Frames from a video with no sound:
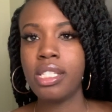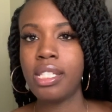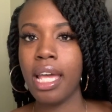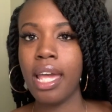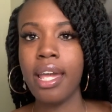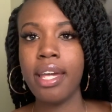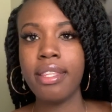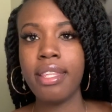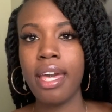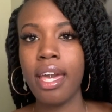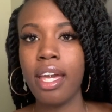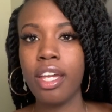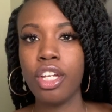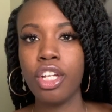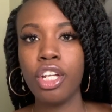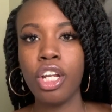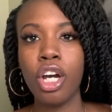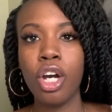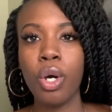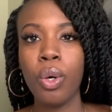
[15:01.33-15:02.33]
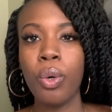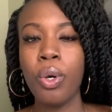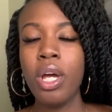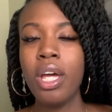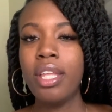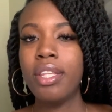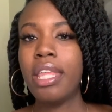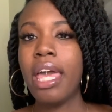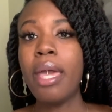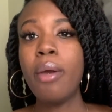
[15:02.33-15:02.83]
saying that, you know,
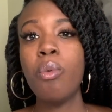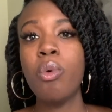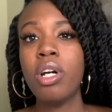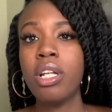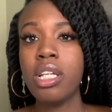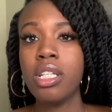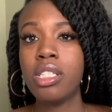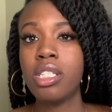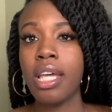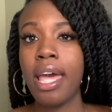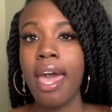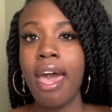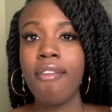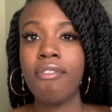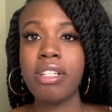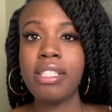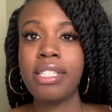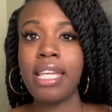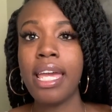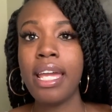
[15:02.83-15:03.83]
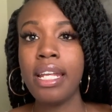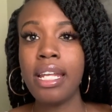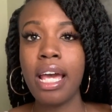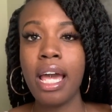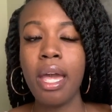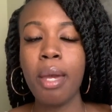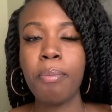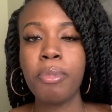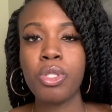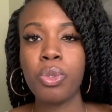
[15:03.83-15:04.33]
they wanted to have a date
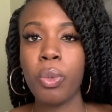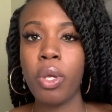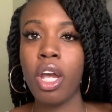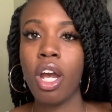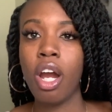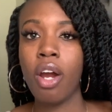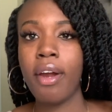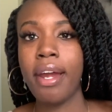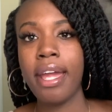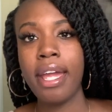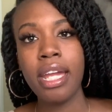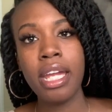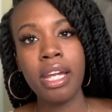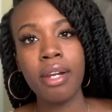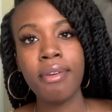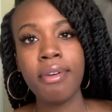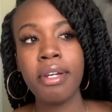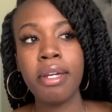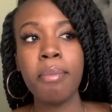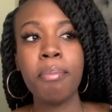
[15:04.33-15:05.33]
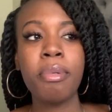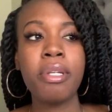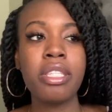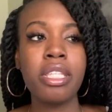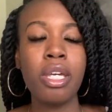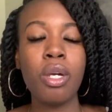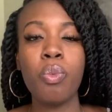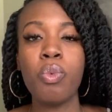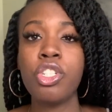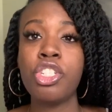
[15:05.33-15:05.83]
night between her and Aaron. But
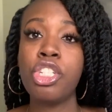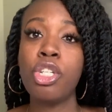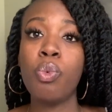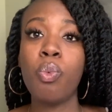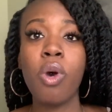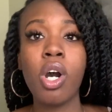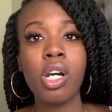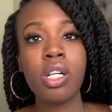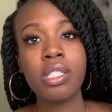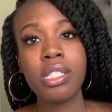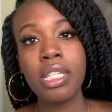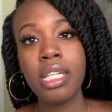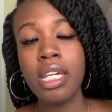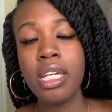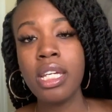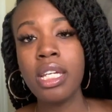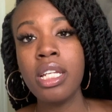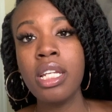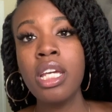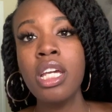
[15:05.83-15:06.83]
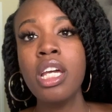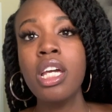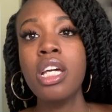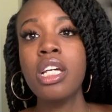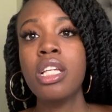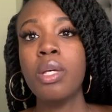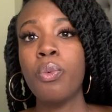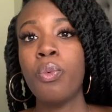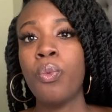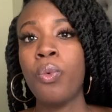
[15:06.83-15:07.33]
then when she walked in
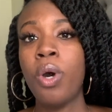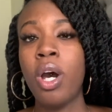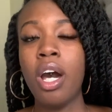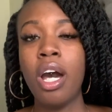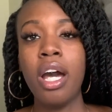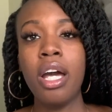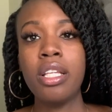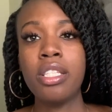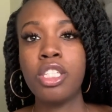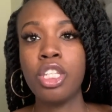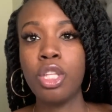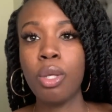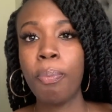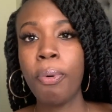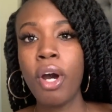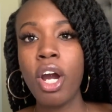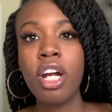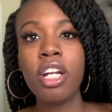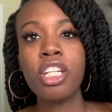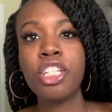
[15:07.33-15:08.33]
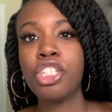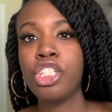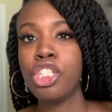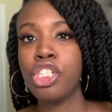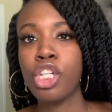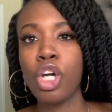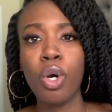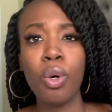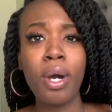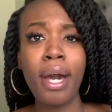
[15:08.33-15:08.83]
uh, to the party, she
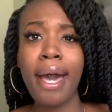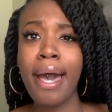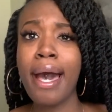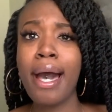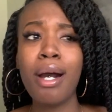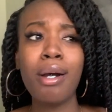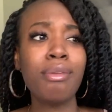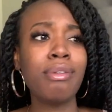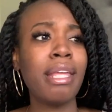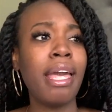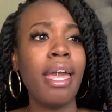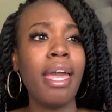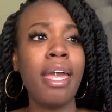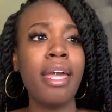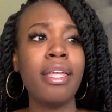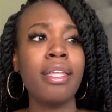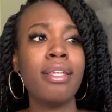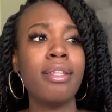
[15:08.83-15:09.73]
told Kyle that